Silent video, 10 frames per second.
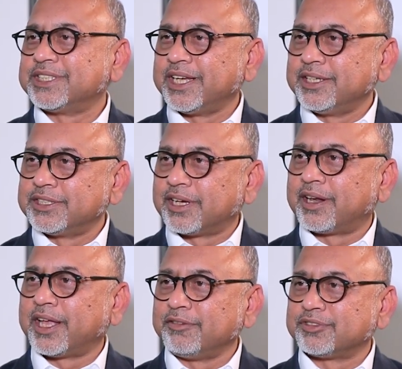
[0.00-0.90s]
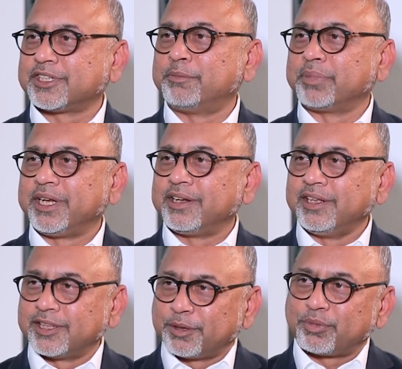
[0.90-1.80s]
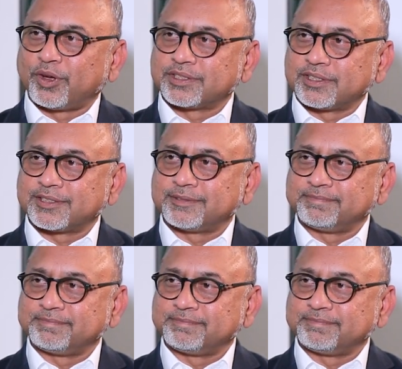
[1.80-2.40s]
change our lives completely in the process.